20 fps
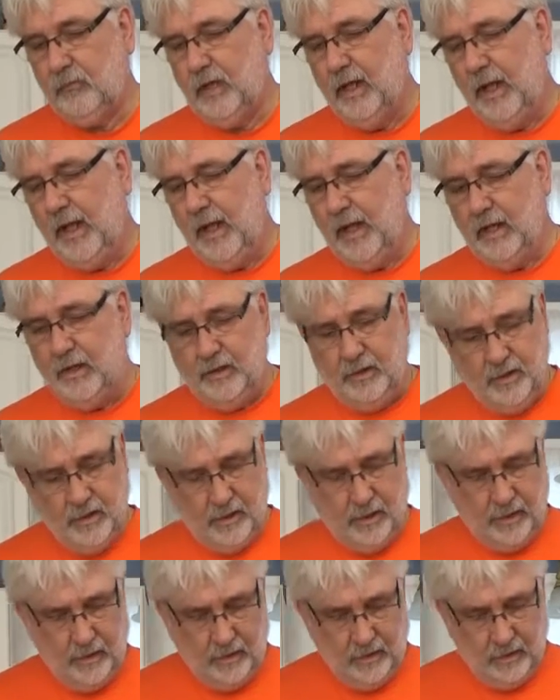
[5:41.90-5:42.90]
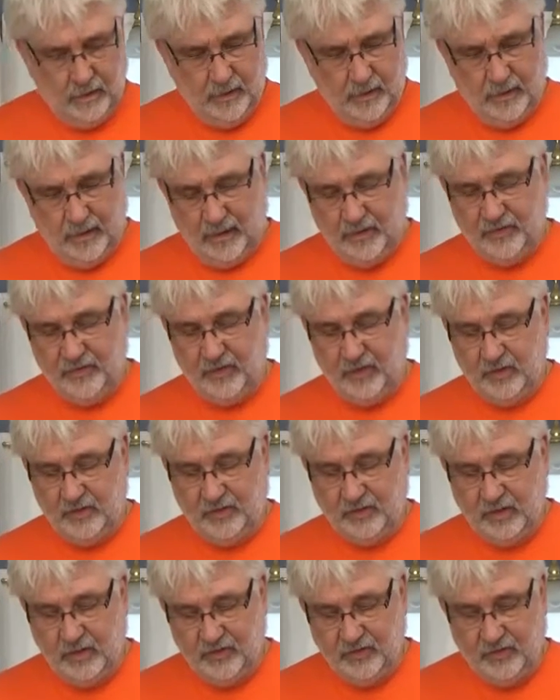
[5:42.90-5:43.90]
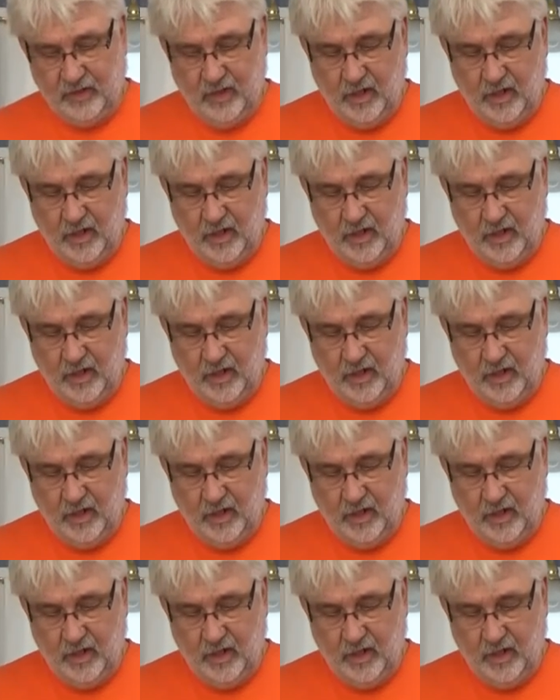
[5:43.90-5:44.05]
and as such does